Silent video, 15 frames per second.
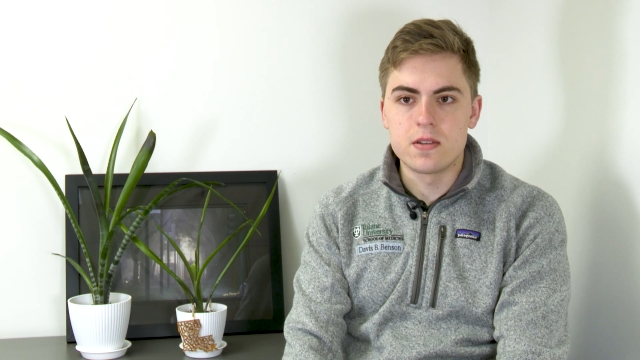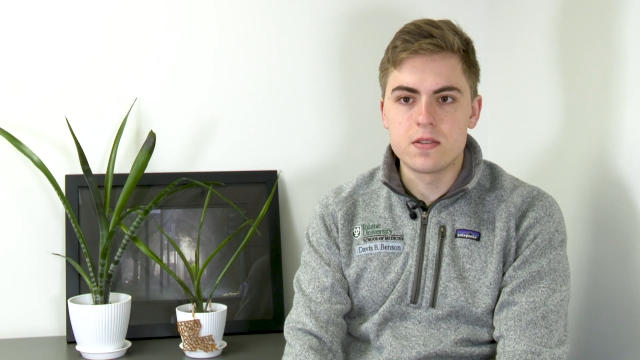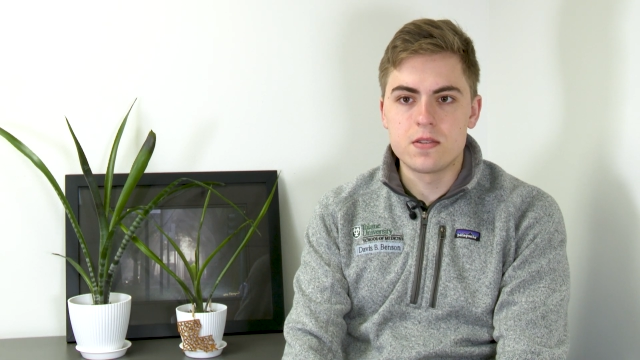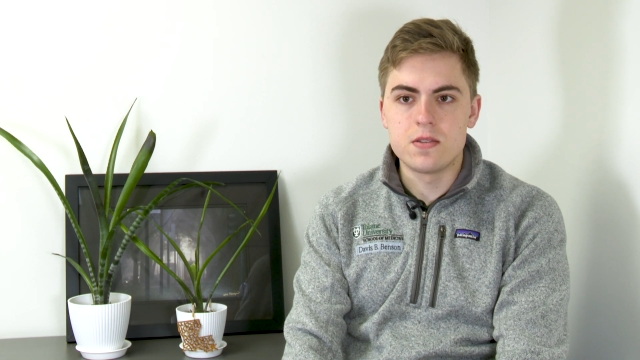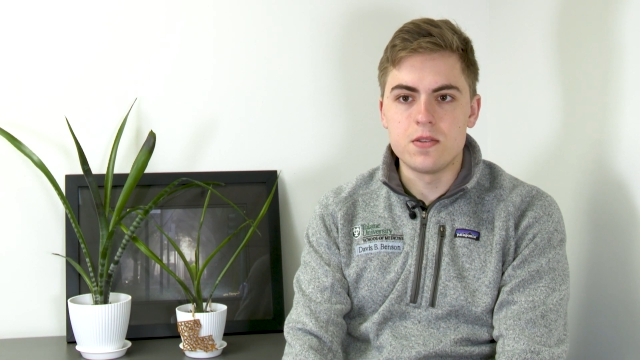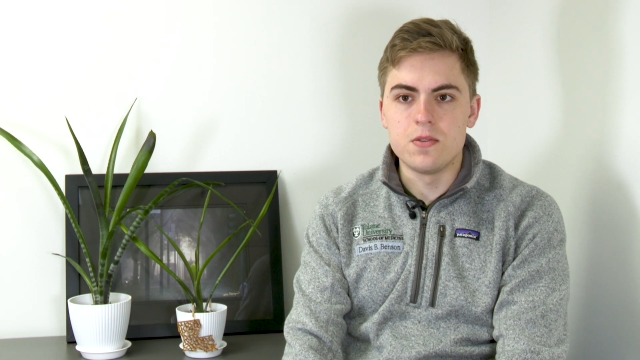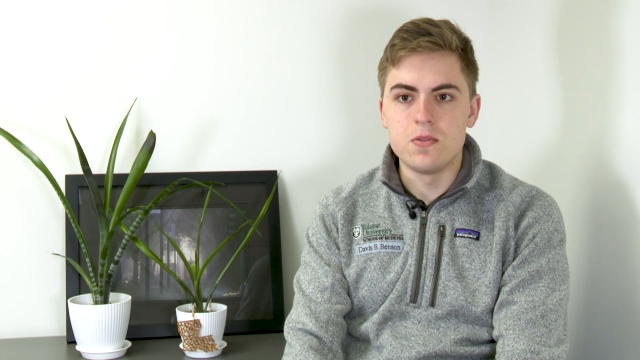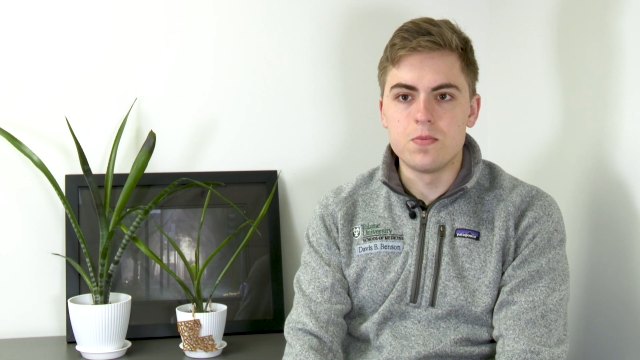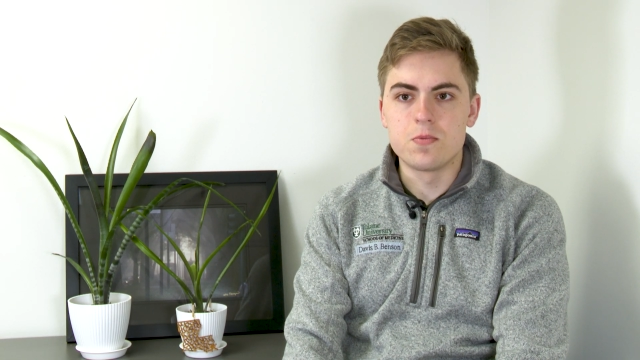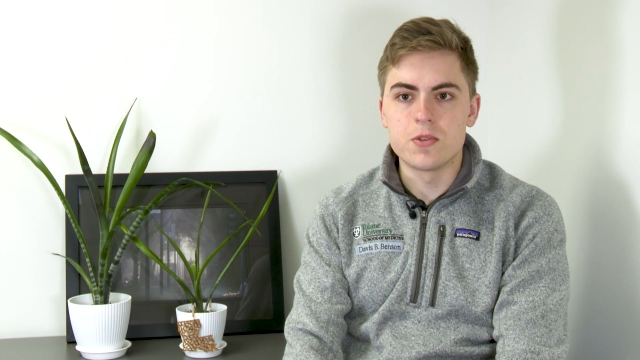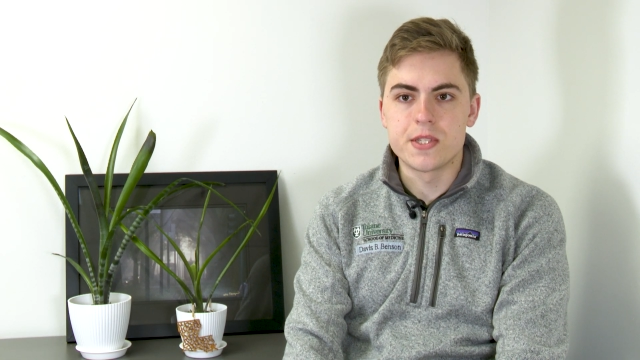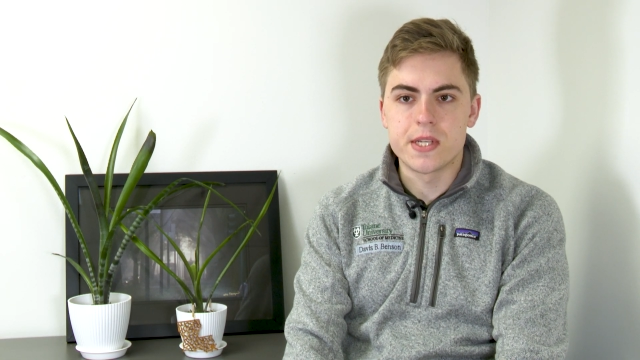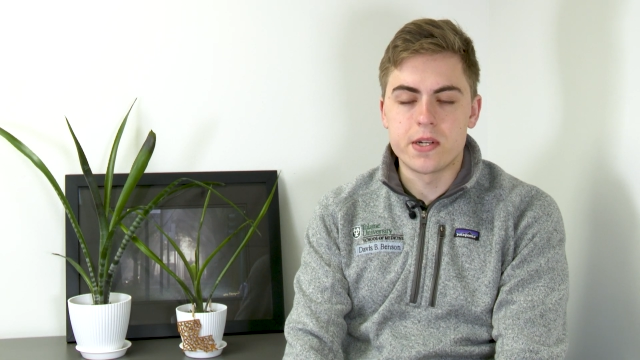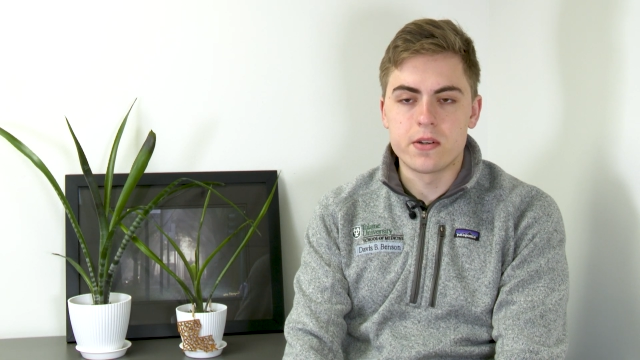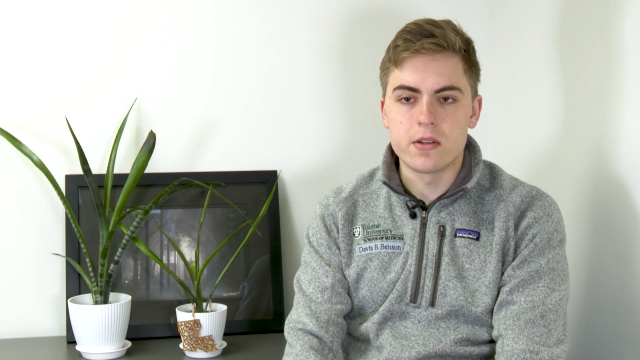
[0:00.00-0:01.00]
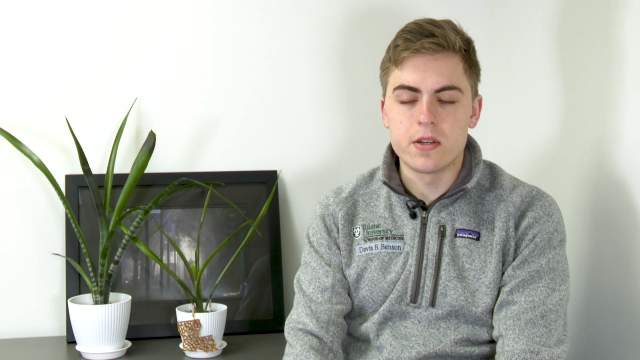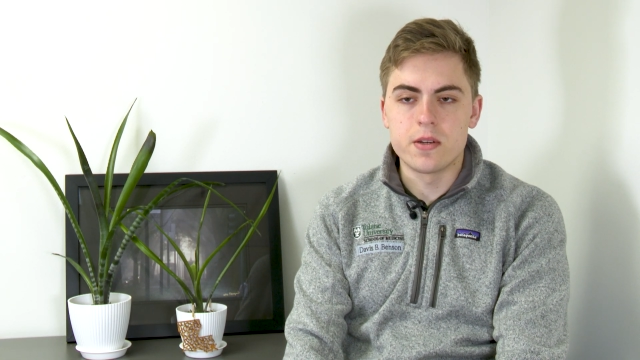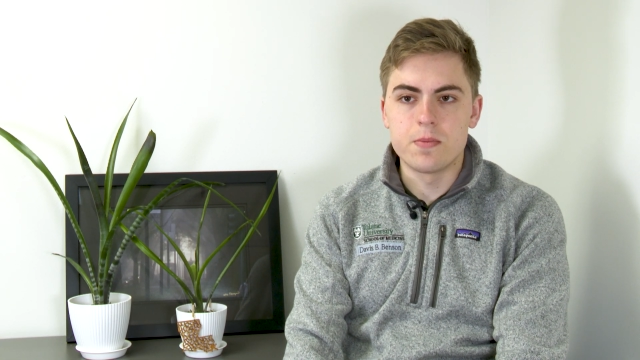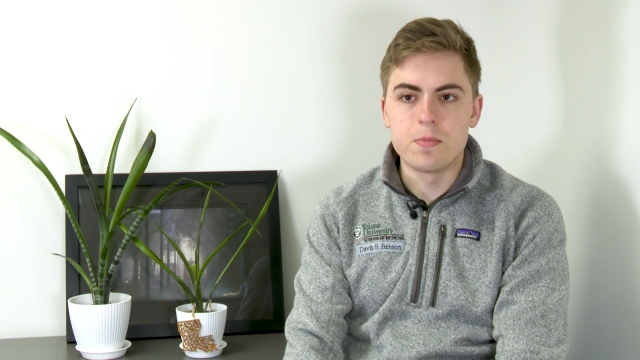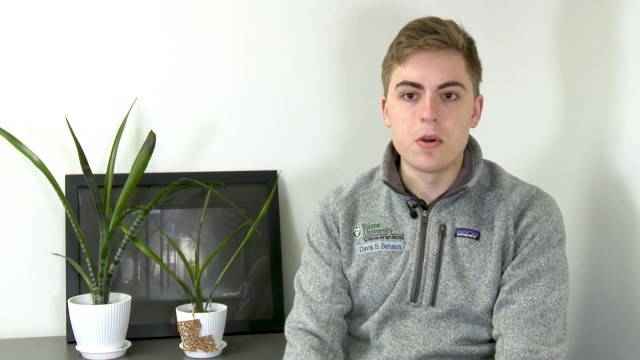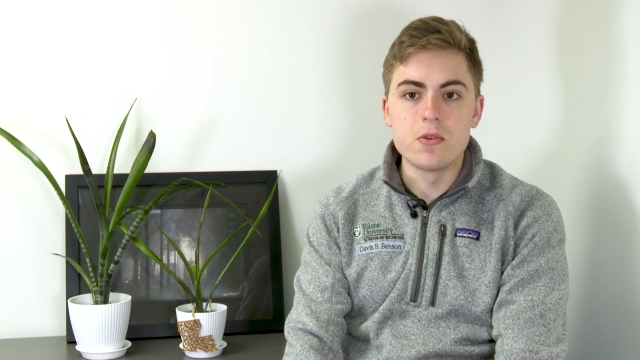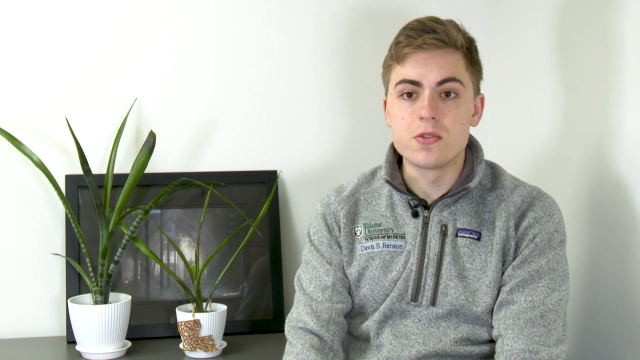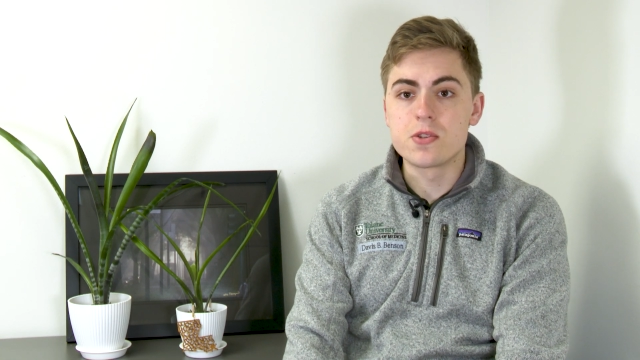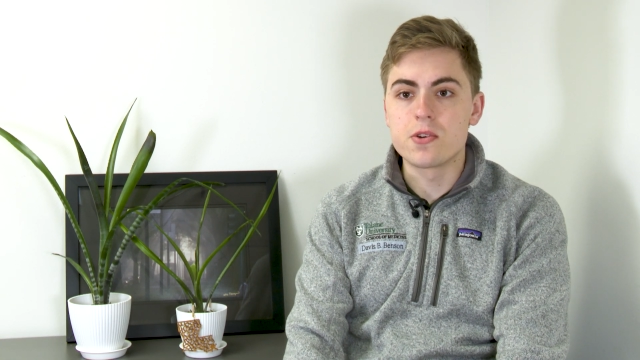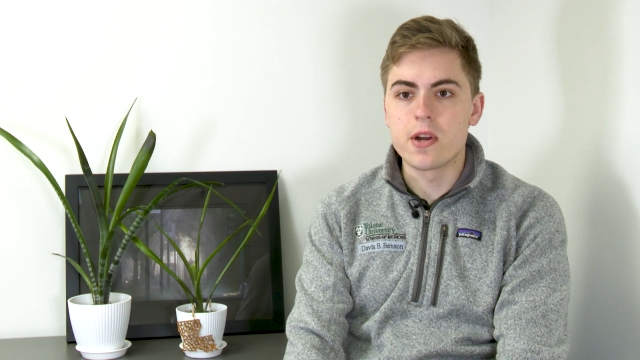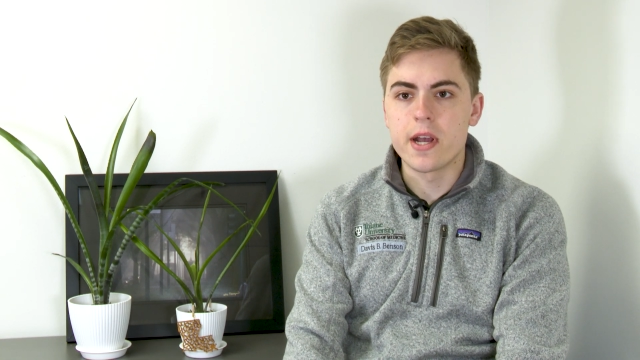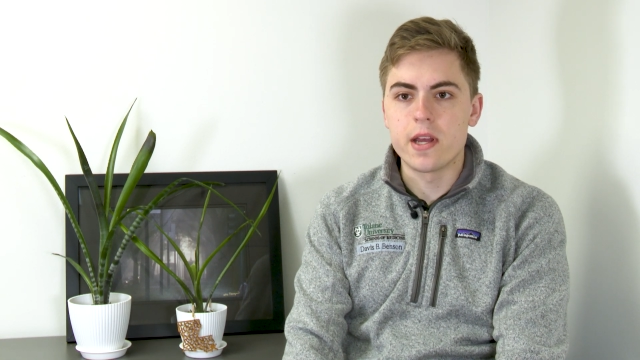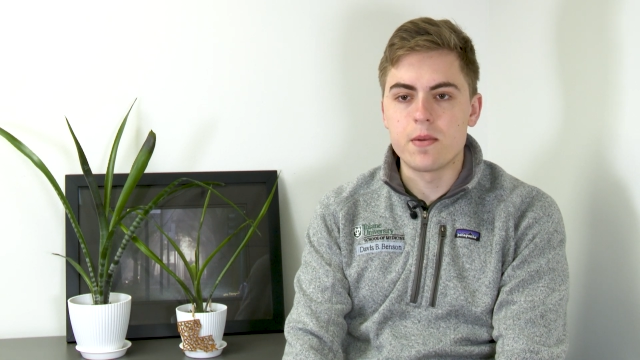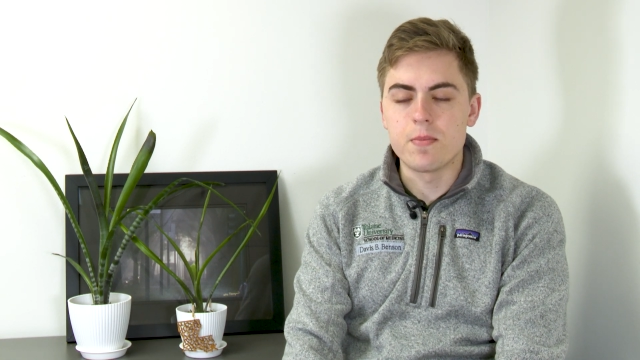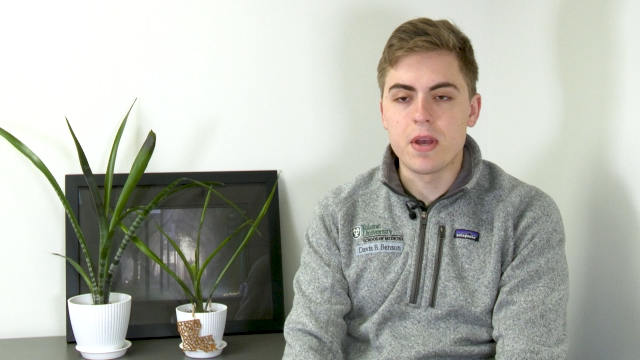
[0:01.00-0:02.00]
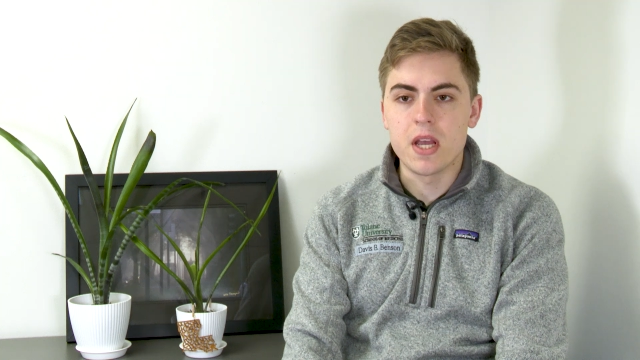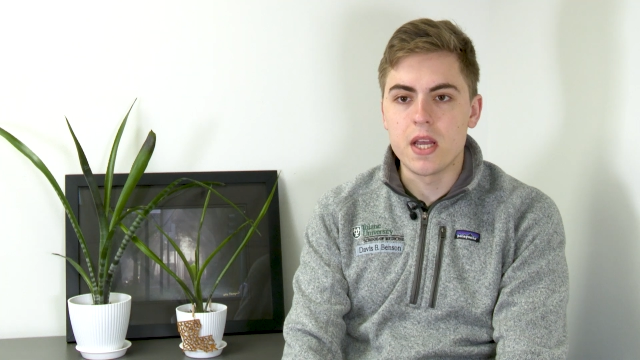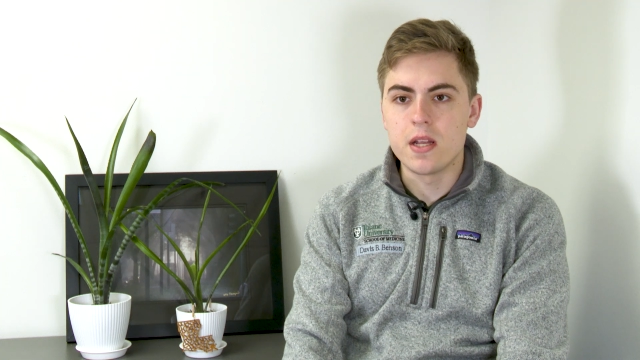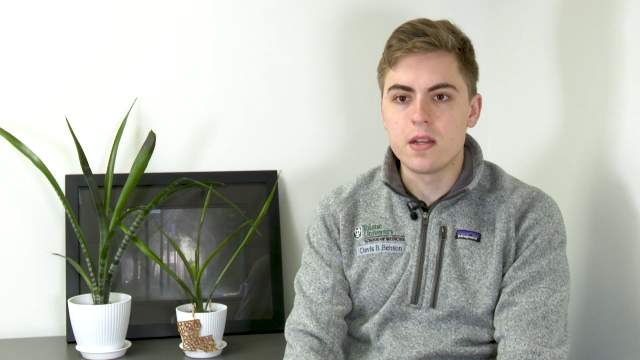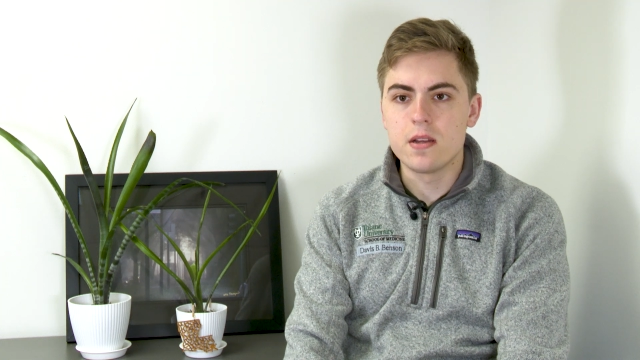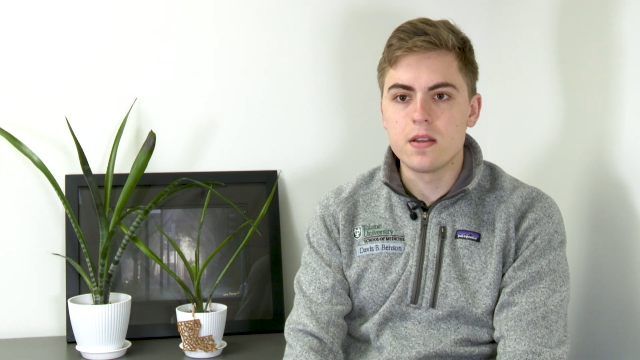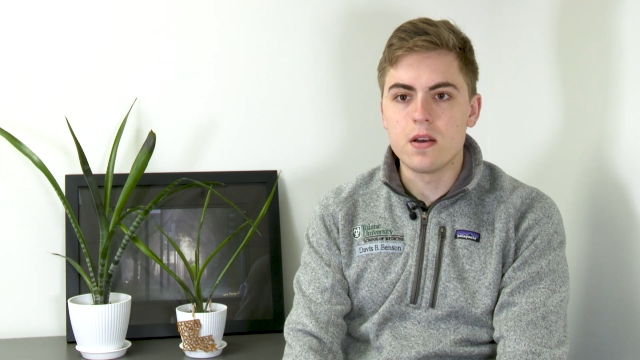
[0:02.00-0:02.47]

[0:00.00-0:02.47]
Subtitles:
to present on a poster I had made